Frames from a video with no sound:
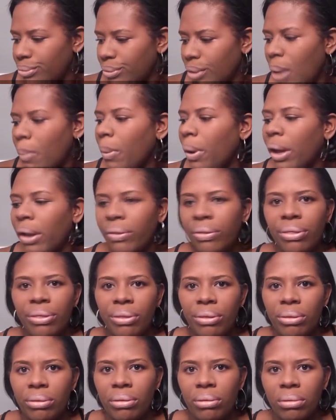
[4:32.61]
a month
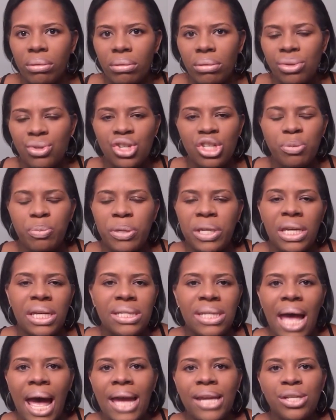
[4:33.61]
just
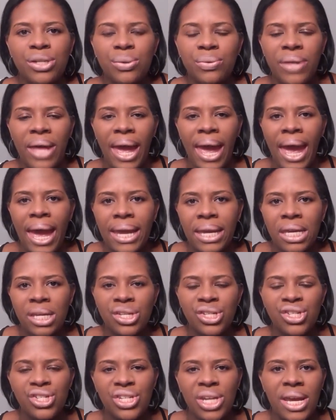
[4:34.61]
because I do the
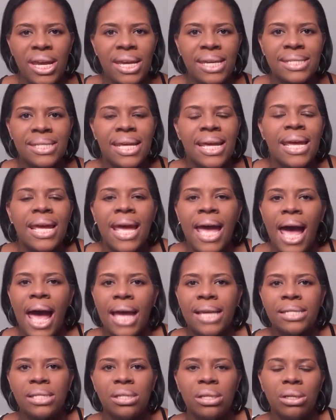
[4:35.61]
Atkins shakes.
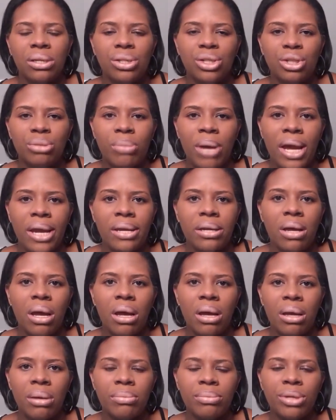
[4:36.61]
I still do my
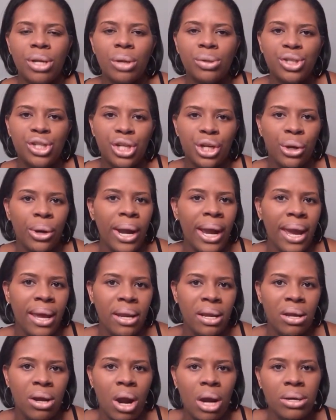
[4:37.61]
no sugar
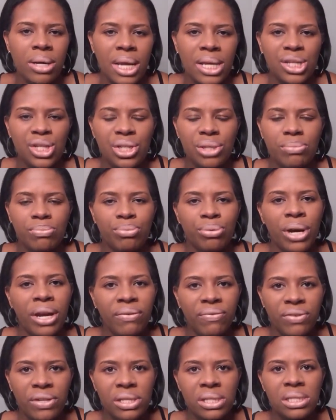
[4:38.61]
added carnation
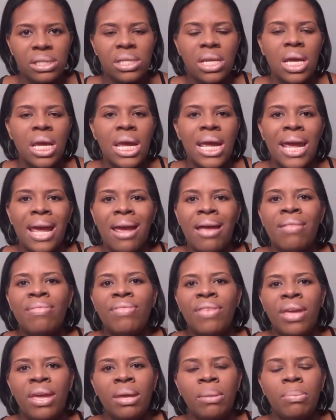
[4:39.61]
breakfast.
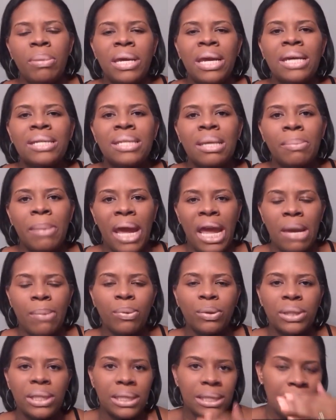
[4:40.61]
And then because I'm
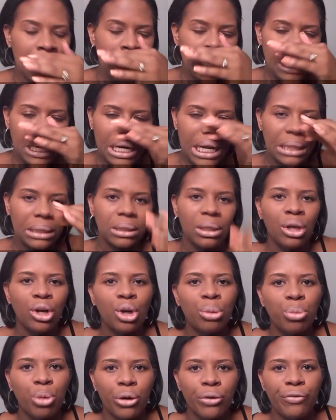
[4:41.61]
able to take in a
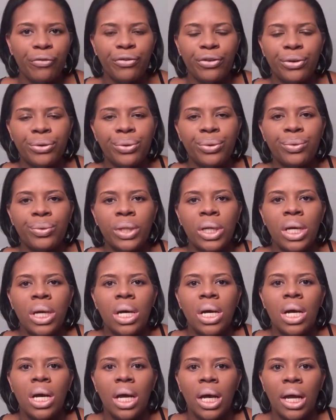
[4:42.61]
little more food,
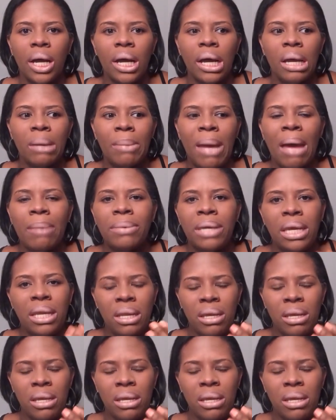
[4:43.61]
I'm